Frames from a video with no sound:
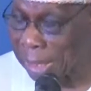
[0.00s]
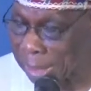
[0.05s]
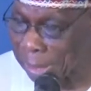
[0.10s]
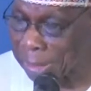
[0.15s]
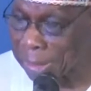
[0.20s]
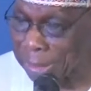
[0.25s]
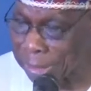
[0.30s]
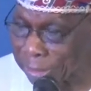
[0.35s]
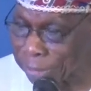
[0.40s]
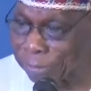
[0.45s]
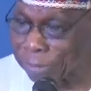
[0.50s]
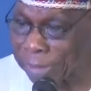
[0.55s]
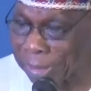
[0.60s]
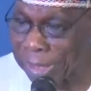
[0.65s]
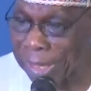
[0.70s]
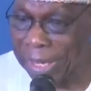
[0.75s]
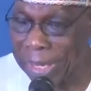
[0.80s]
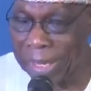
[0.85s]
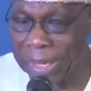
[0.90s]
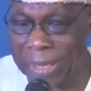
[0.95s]
this
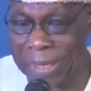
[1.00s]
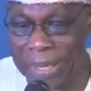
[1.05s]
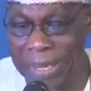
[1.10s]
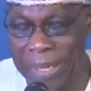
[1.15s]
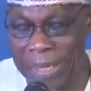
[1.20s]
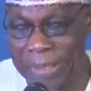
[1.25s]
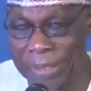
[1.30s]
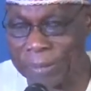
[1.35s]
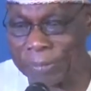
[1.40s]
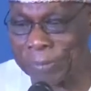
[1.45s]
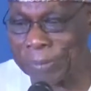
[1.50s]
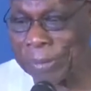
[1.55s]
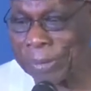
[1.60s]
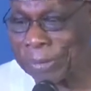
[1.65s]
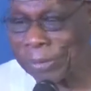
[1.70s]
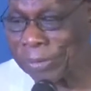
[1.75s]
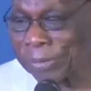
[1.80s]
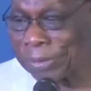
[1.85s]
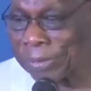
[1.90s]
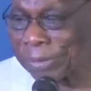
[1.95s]

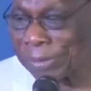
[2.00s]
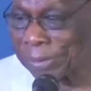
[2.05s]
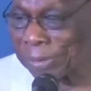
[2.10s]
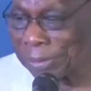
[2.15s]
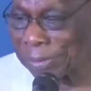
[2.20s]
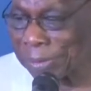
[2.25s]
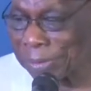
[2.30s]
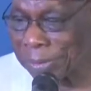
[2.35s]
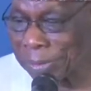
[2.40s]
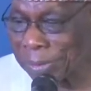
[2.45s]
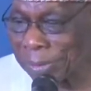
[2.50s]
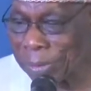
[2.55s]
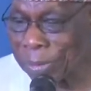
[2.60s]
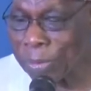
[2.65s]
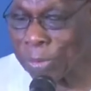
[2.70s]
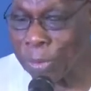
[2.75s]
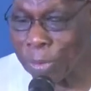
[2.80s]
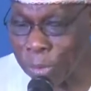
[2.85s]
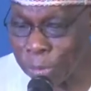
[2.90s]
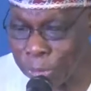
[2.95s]
edifice,
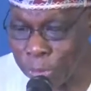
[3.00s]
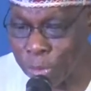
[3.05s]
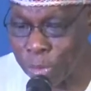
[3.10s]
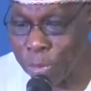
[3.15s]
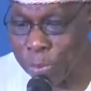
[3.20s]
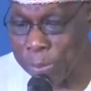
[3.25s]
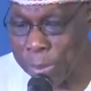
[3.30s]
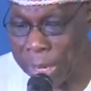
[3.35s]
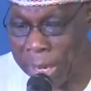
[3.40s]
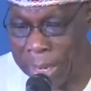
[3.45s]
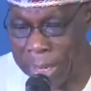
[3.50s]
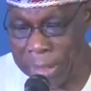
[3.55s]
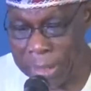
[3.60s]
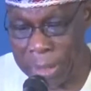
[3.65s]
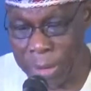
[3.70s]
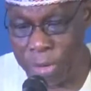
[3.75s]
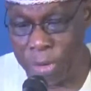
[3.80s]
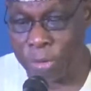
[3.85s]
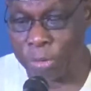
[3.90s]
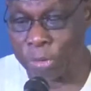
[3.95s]
those who made
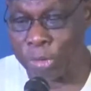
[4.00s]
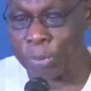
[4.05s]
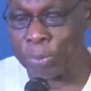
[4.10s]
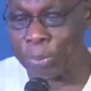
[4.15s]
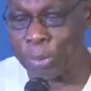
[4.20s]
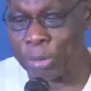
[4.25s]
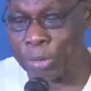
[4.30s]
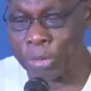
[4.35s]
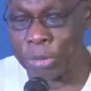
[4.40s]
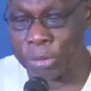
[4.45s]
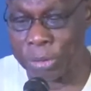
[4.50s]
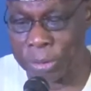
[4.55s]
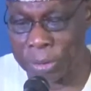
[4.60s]
the contribution,